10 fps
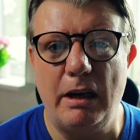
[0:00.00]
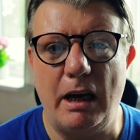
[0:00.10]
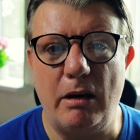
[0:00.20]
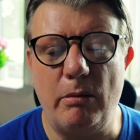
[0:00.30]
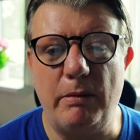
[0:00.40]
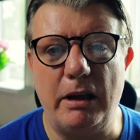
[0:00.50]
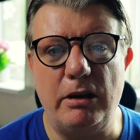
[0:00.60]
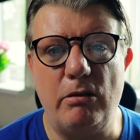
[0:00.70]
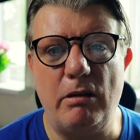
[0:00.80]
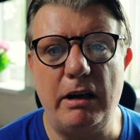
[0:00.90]
I hope that
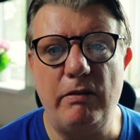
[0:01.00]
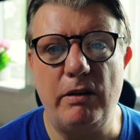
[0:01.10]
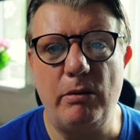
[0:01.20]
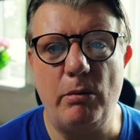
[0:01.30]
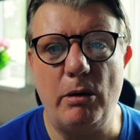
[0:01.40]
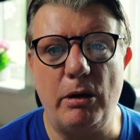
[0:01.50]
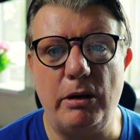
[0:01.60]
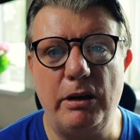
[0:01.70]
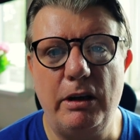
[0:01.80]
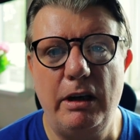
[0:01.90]
you're ready for the
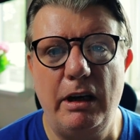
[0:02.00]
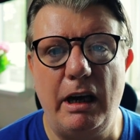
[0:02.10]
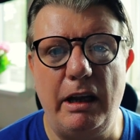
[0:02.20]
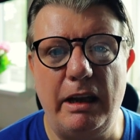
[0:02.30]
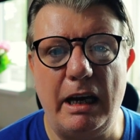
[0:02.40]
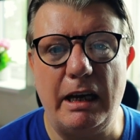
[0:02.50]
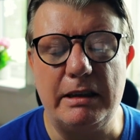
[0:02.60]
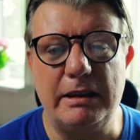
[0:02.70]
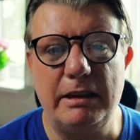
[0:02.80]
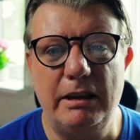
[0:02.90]
word and
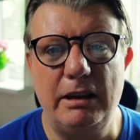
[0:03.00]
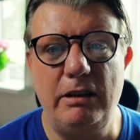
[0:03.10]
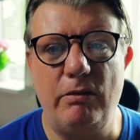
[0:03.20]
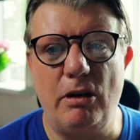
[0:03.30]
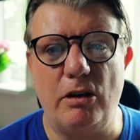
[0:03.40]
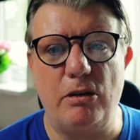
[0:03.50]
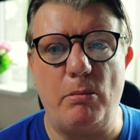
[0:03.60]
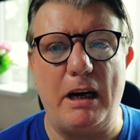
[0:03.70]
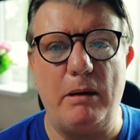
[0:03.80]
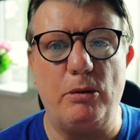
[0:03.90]
that you've got your
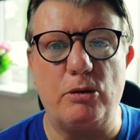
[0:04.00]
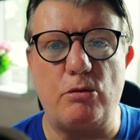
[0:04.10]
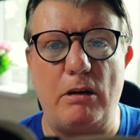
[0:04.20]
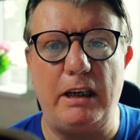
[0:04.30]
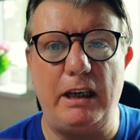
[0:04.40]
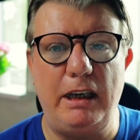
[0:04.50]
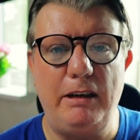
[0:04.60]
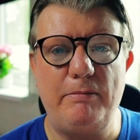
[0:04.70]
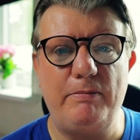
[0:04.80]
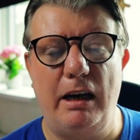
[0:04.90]
Bibles ready.
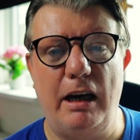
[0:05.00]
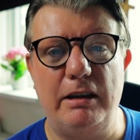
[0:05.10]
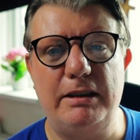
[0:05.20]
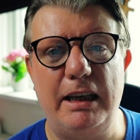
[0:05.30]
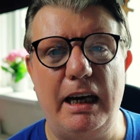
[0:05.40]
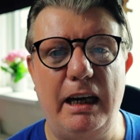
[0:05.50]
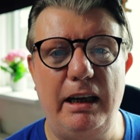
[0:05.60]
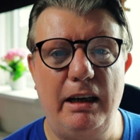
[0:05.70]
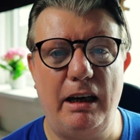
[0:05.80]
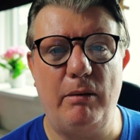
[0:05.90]
And
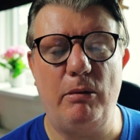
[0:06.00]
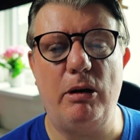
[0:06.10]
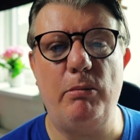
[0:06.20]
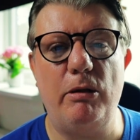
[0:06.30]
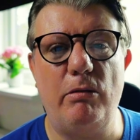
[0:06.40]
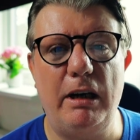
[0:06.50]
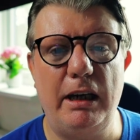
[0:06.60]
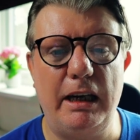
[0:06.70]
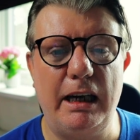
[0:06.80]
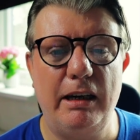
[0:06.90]
today I'm going to be
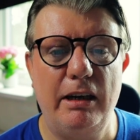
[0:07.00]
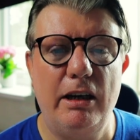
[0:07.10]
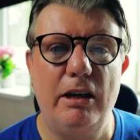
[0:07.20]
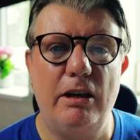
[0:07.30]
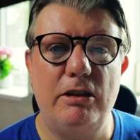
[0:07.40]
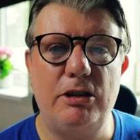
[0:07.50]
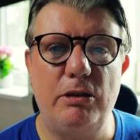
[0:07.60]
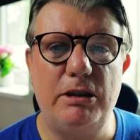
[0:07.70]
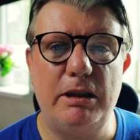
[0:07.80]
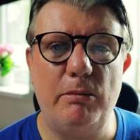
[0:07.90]
reading
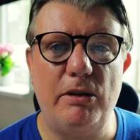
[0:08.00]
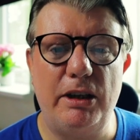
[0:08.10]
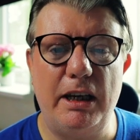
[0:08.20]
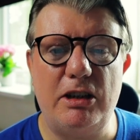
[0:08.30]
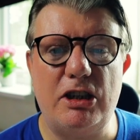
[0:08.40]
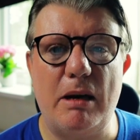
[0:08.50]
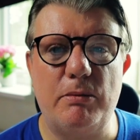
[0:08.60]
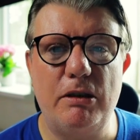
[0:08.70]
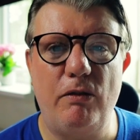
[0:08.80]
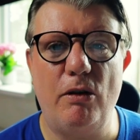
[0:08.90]
Second Timothy
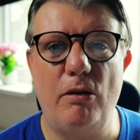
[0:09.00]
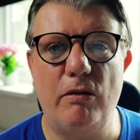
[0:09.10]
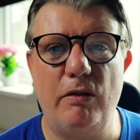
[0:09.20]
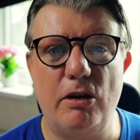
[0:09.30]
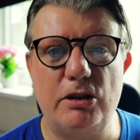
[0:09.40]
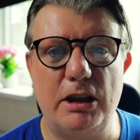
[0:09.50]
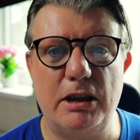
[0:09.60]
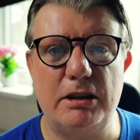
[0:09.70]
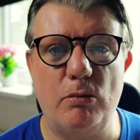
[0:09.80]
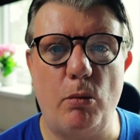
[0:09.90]
chapter four
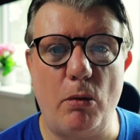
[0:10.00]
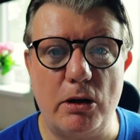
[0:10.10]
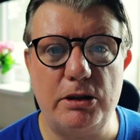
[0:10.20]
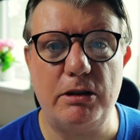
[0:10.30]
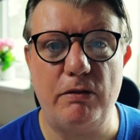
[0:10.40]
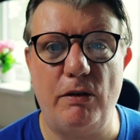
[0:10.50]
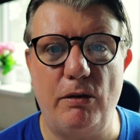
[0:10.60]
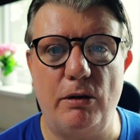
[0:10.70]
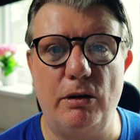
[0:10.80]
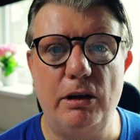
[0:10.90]
verses one to
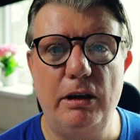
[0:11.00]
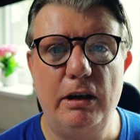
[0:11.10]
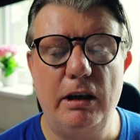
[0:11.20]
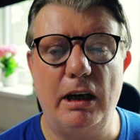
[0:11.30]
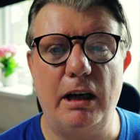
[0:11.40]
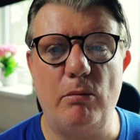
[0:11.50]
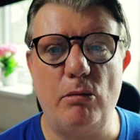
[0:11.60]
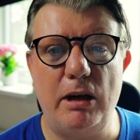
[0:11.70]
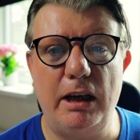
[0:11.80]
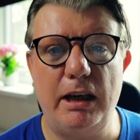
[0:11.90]
four, and I'm
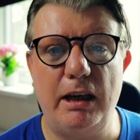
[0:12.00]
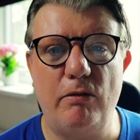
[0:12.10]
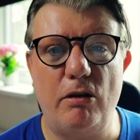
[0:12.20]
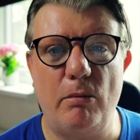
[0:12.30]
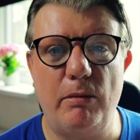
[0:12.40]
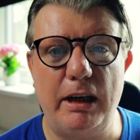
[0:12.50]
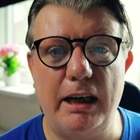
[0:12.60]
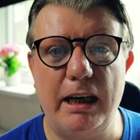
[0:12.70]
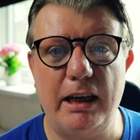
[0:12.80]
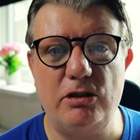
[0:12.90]
reading from the
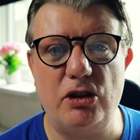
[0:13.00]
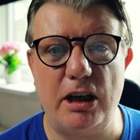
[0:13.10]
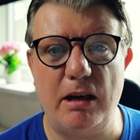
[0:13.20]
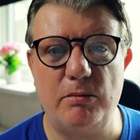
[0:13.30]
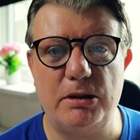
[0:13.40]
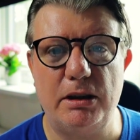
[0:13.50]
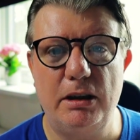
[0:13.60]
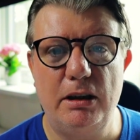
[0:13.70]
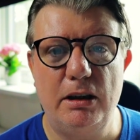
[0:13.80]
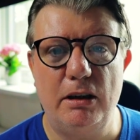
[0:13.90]
King James
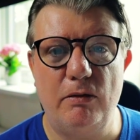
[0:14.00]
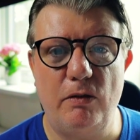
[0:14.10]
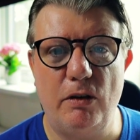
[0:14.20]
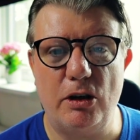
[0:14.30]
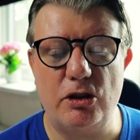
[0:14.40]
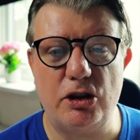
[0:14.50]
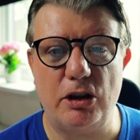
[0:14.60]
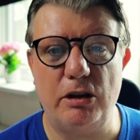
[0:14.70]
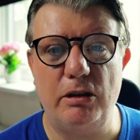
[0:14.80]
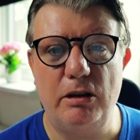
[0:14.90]

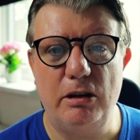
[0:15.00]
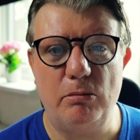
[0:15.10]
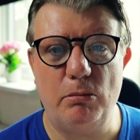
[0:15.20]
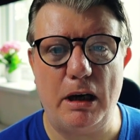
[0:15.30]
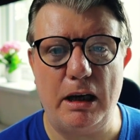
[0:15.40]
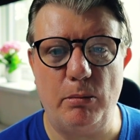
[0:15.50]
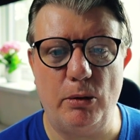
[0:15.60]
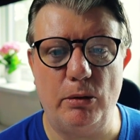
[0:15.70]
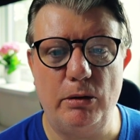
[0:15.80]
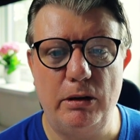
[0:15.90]
Version
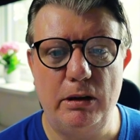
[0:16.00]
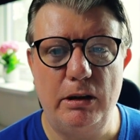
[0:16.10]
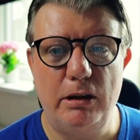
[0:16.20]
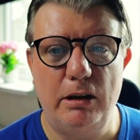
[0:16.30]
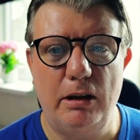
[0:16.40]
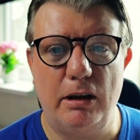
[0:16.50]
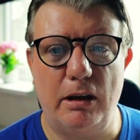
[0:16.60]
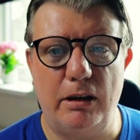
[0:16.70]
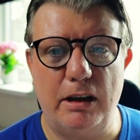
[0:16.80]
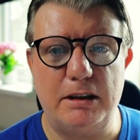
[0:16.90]
Bible.
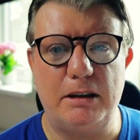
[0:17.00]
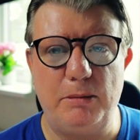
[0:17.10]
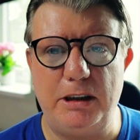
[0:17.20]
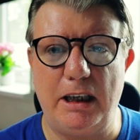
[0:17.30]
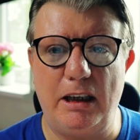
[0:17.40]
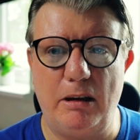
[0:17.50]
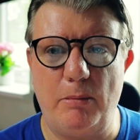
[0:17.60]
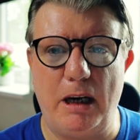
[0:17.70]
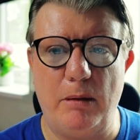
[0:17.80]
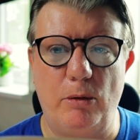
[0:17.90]
Uh, this particular
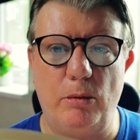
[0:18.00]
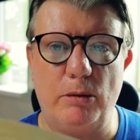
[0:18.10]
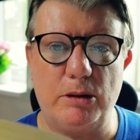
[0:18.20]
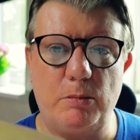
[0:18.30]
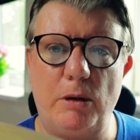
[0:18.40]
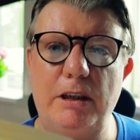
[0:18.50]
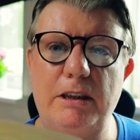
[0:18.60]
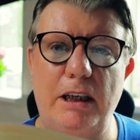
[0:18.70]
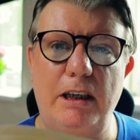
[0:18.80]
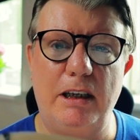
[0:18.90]
Bible was
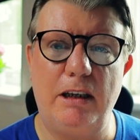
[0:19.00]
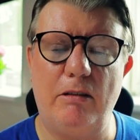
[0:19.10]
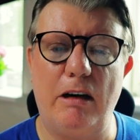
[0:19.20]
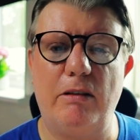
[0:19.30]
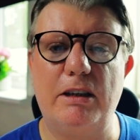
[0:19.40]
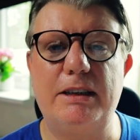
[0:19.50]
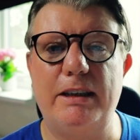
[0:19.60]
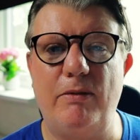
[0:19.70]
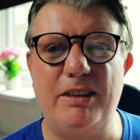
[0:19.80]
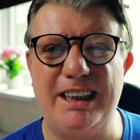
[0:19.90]
printed in around the
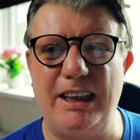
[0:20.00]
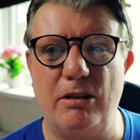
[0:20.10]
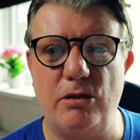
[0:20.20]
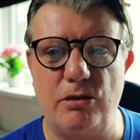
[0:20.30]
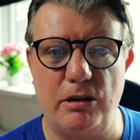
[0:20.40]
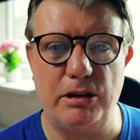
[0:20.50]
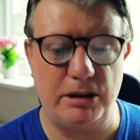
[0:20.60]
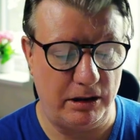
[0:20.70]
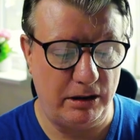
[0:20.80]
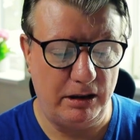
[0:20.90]
seventeen
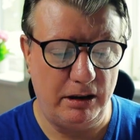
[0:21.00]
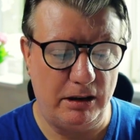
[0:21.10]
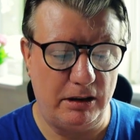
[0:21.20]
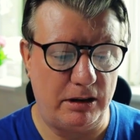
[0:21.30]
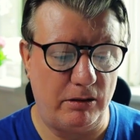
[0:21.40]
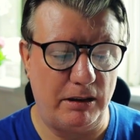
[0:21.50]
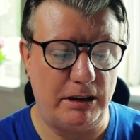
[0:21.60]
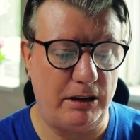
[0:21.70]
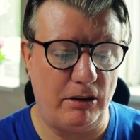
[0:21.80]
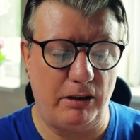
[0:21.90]
hundreds, so
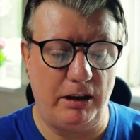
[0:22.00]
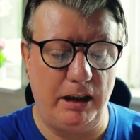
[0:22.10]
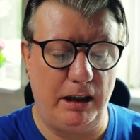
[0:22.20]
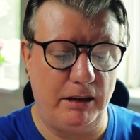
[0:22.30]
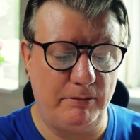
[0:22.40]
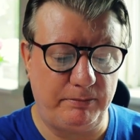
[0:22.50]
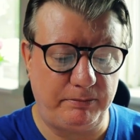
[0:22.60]
it's not the